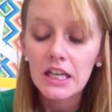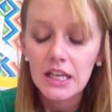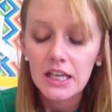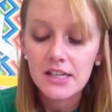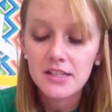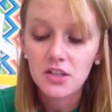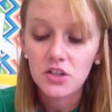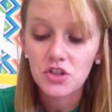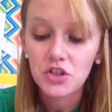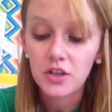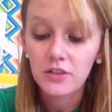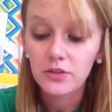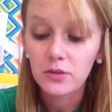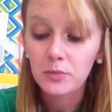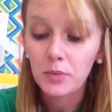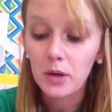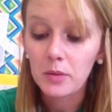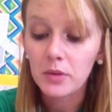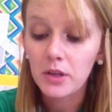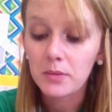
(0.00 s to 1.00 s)
into cheerful
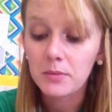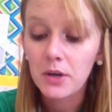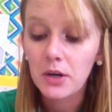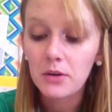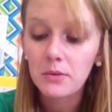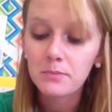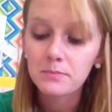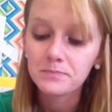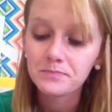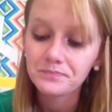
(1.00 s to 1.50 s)
public mode.